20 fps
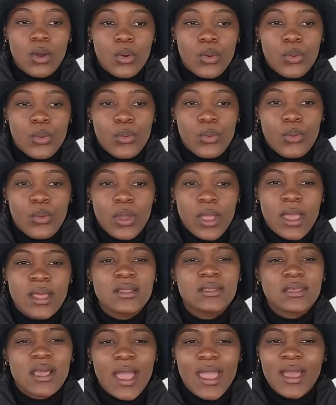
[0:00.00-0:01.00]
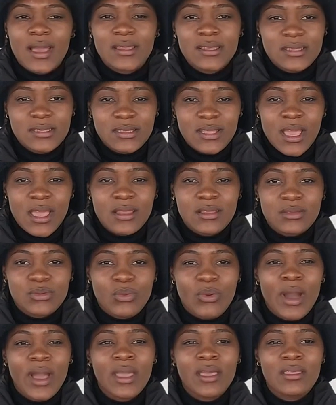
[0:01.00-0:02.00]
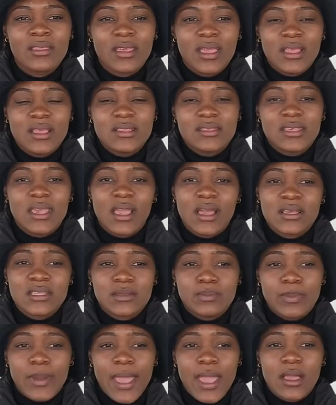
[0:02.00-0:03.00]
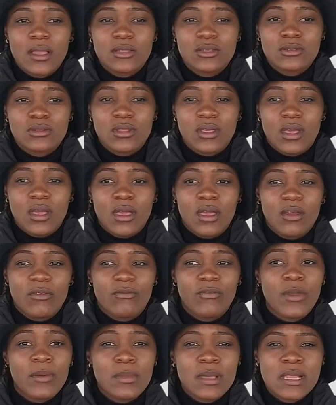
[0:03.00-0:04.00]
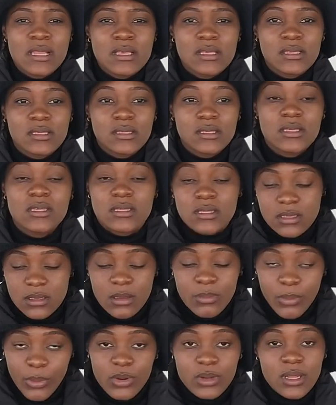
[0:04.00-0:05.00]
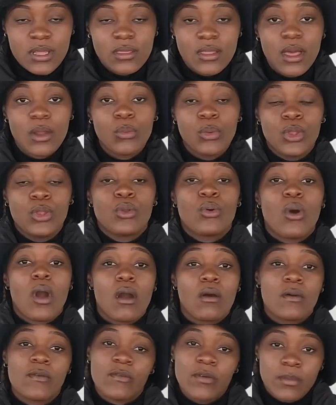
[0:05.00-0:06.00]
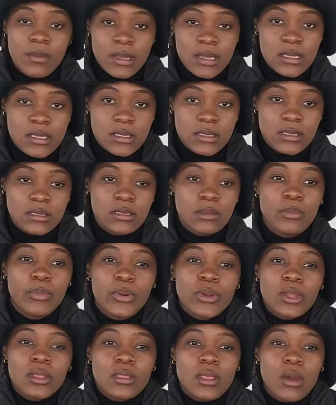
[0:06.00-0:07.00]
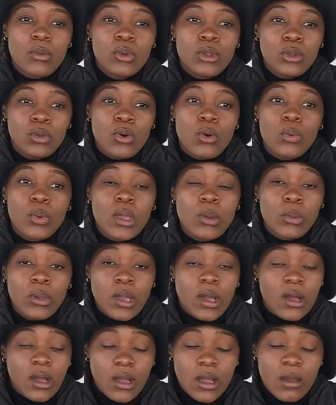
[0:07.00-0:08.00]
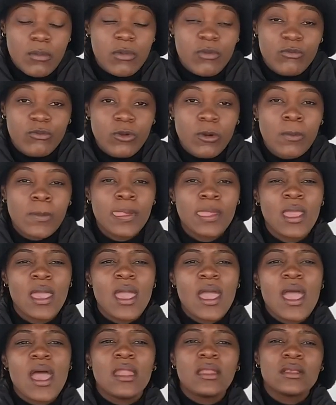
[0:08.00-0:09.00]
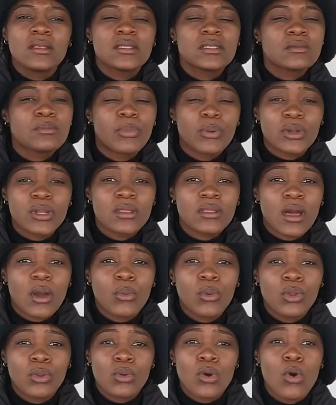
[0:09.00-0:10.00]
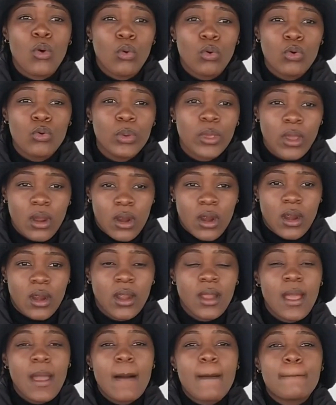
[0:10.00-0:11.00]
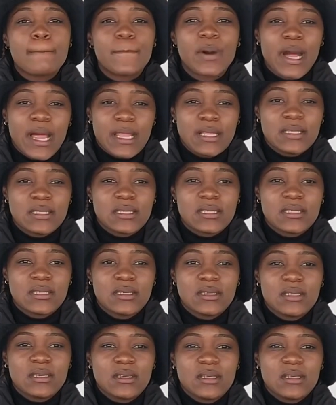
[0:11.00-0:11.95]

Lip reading: cool. And I understand why they take us back to the families. It's important that we know our families. It's important that we know where we are coming from. And it's important that we know who we are. But